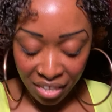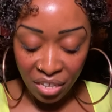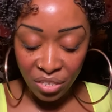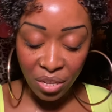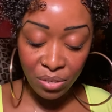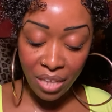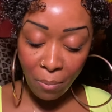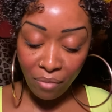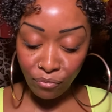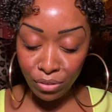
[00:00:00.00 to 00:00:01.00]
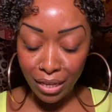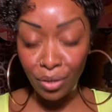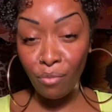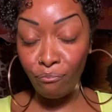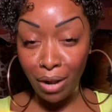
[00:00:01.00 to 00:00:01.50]
so if someone feels like
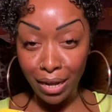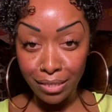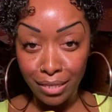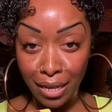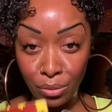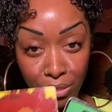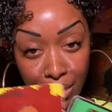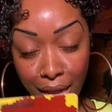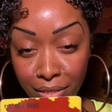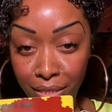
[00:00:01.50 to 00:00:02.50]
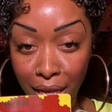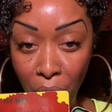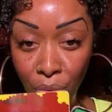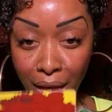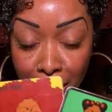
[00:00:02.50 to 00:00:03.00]
you're feisty you're sexy.
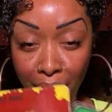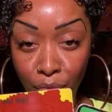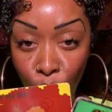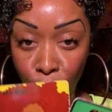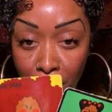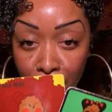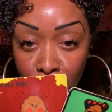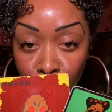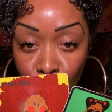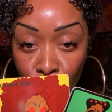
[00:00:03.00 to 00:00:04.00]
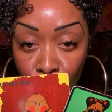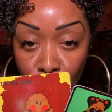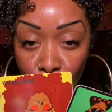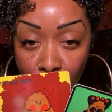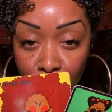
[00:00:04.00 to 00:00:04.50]
Okay, they have a lot of passion for
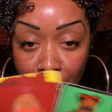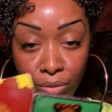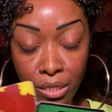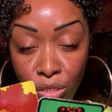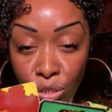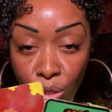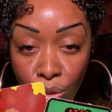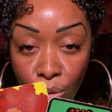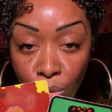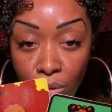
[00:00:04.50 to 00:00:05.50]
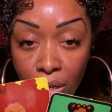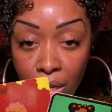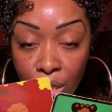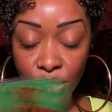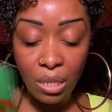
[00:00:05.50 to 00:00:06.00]
you. Okay, well, this is you.
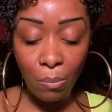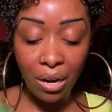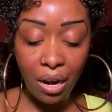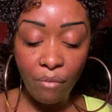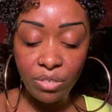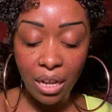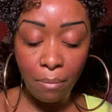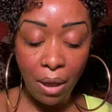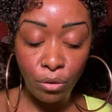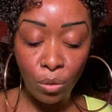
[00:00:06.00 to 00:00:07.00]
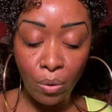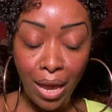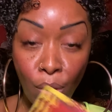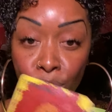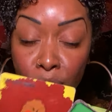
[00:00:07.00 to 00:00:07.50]
So someone loves that about you.
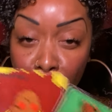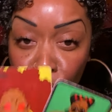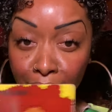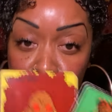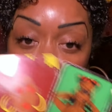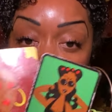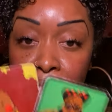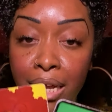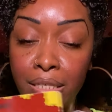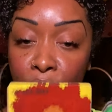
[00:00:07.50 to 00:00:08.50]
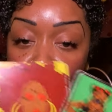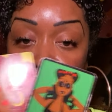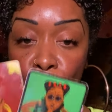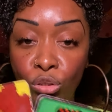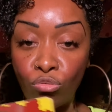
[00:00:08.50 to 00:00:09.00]
Okay. Also, I feel like it's your sexiness, it's
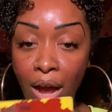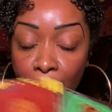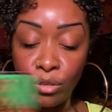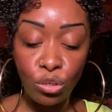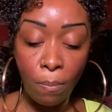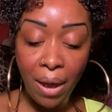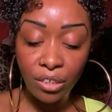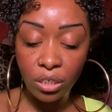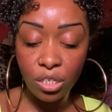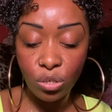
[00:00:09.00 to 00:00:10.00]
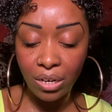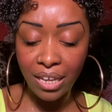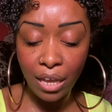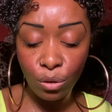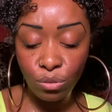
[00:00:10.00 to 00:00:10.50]
your drive, it's your passion that's going to
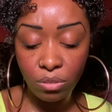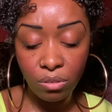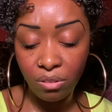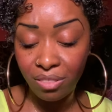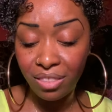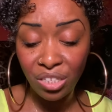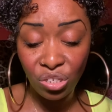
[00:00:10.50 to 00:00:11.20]
get you this